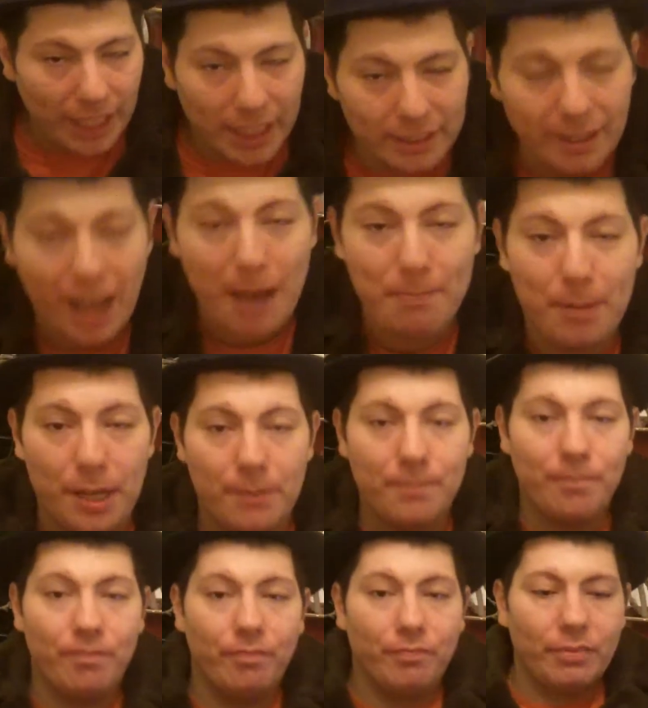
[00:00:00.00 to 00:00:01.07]
It's hoppy.
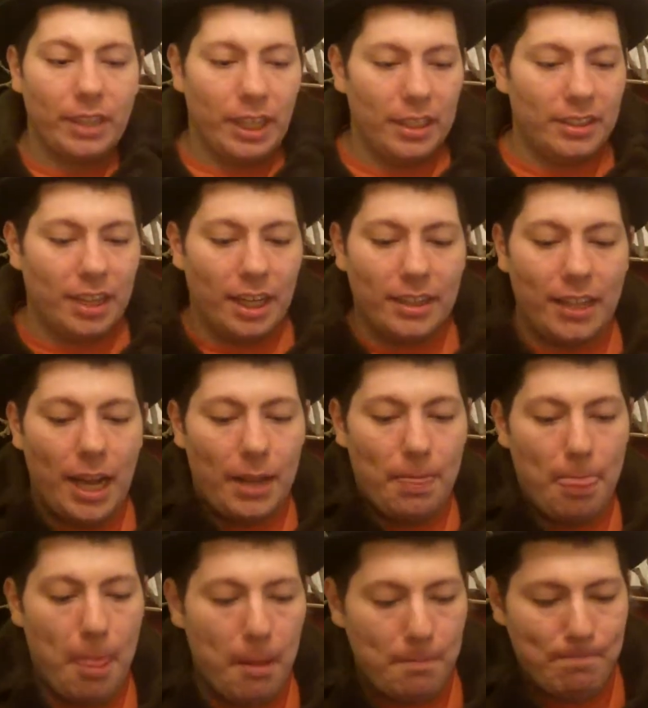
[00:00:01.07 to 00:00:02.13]
It's got
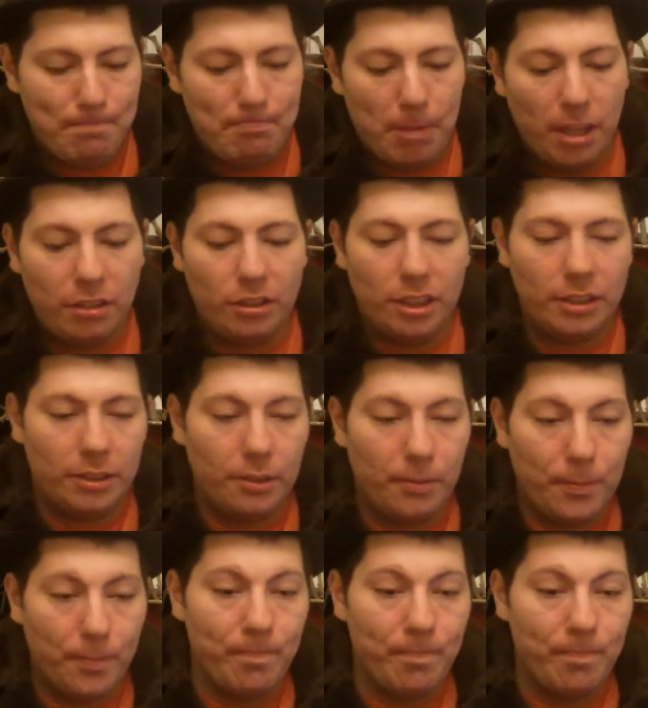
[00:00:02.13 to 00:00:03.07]
that pungent,